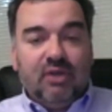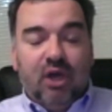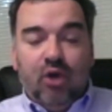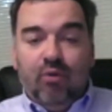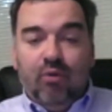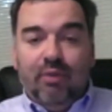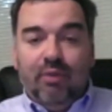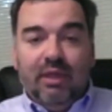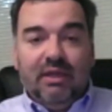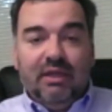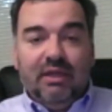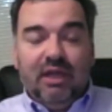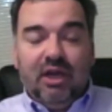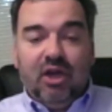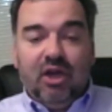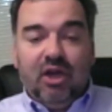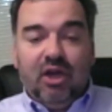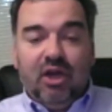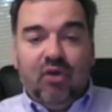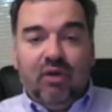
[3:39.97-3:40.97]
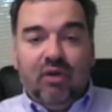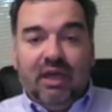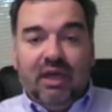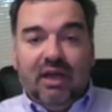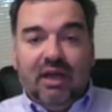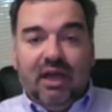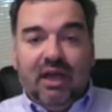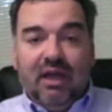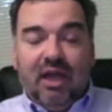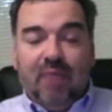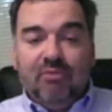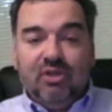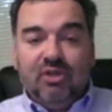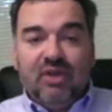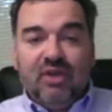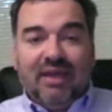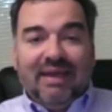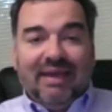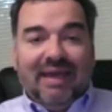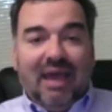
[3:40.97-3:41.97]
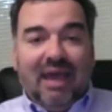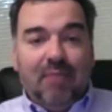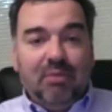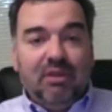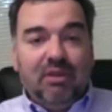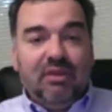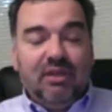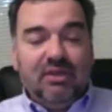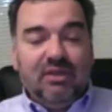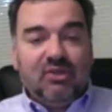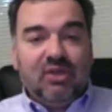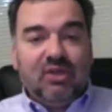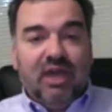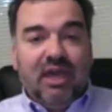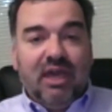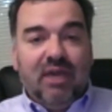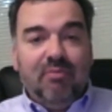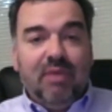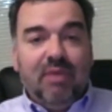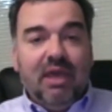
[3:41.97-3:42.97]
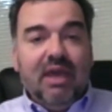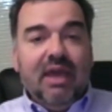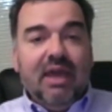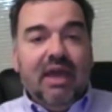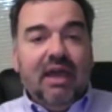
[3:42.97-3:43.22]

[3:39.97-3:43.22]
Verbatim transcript: So, you know, again, I, am just handicapping this game.